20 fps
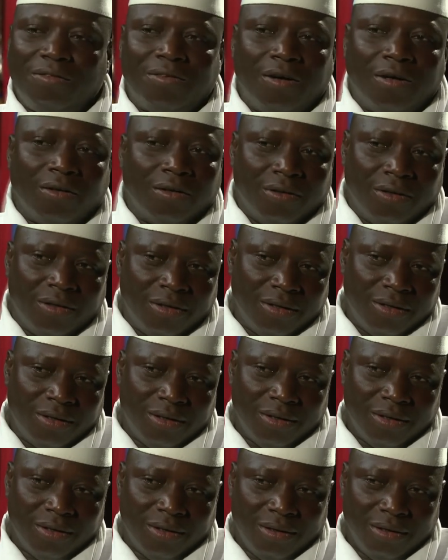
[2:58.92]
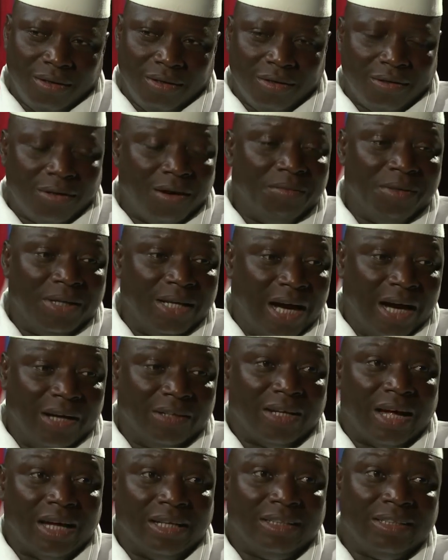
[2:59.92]
fun. Coming
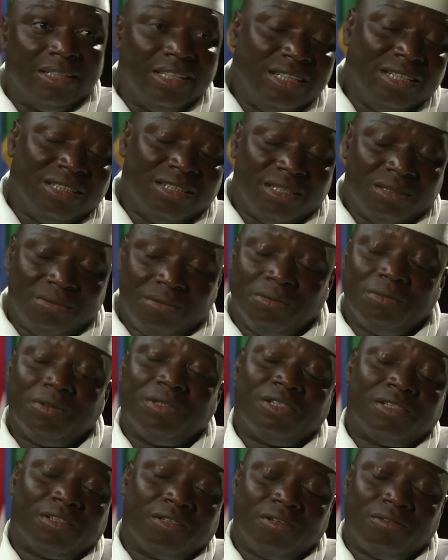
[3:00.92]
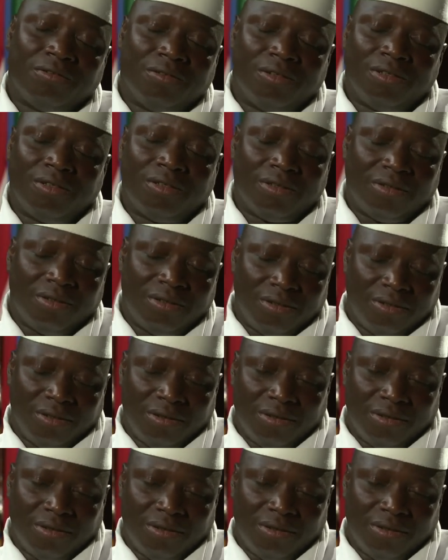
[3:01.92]
out and treating these people is not fun.